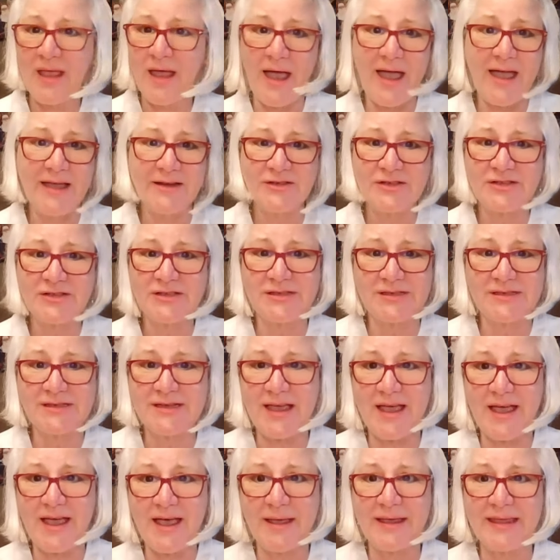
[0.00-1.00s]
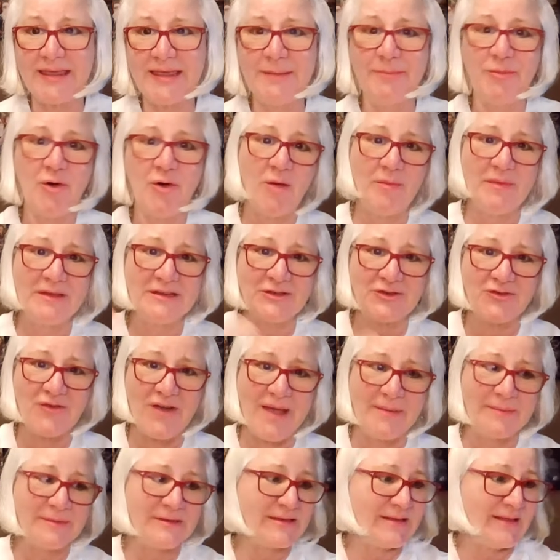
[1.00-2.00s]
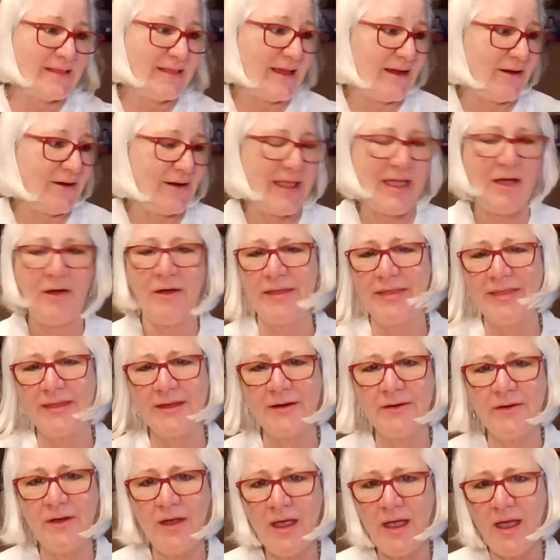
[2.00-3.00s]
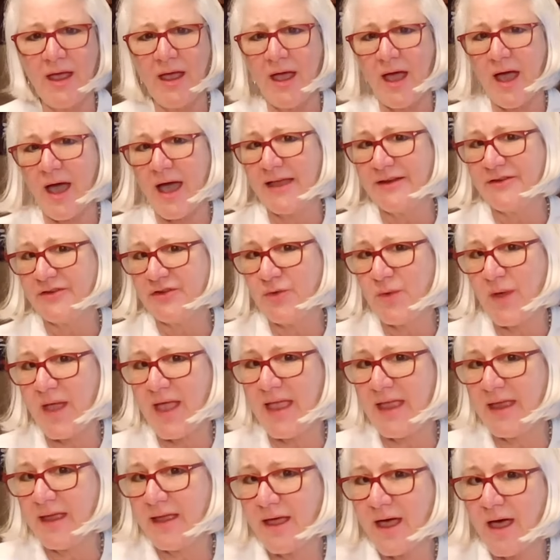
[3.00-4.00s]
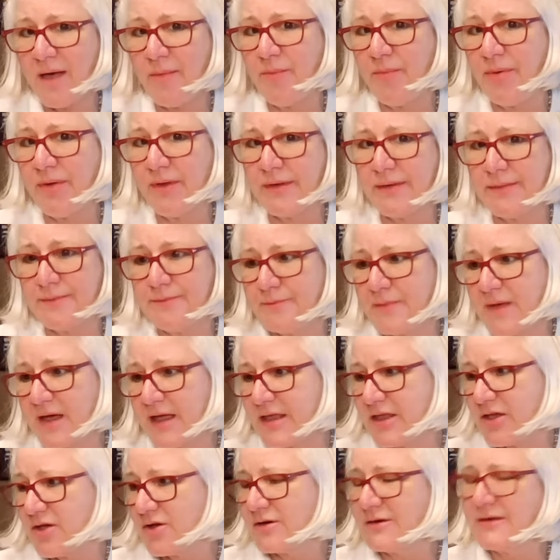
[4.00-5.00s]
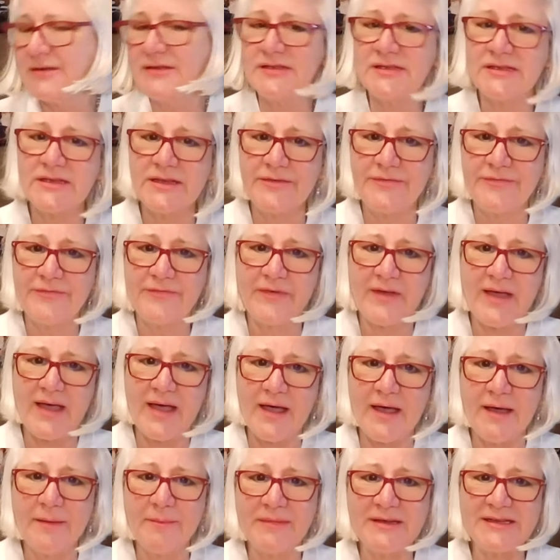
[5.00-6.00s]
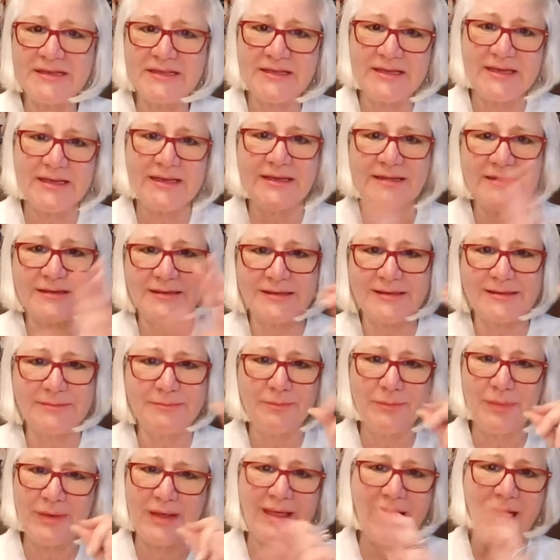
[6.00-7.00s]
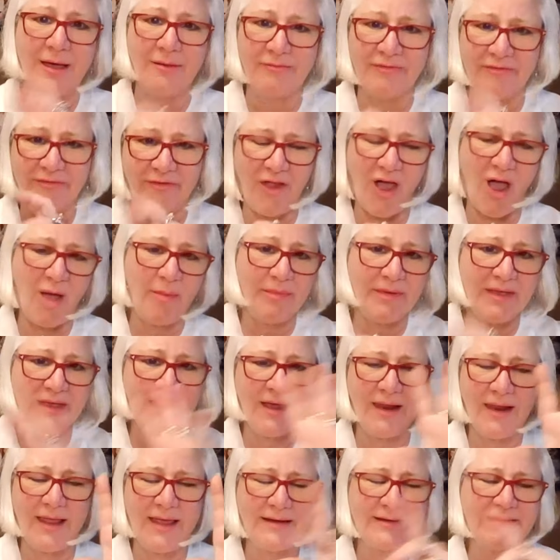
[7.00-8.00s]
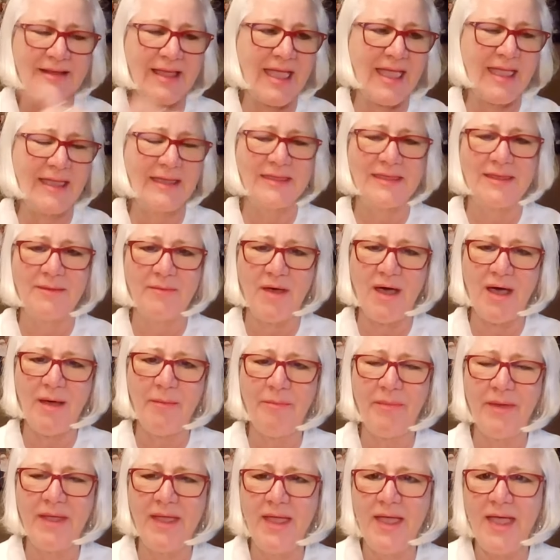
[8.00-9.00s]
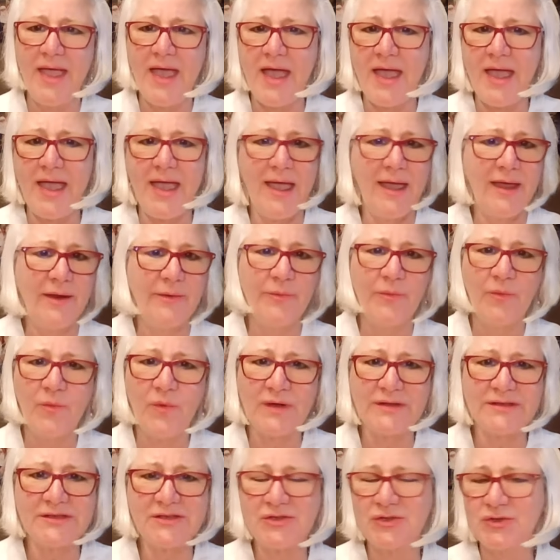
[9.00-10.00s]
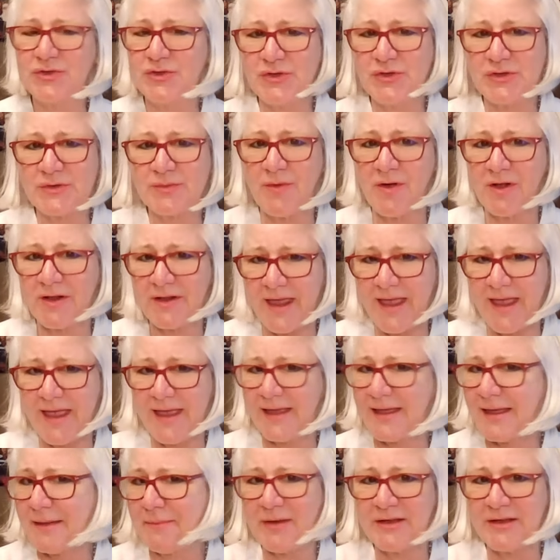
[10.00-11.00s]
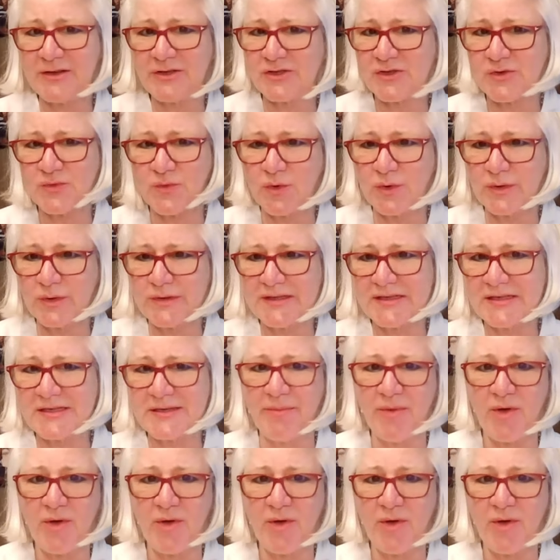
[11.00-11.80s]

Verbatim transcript: I just keep all my scraps in there now. And there I do hank up my yarns. If my skeins become floppy, I like to hank them up, and once they're too small to hank up, I just roll into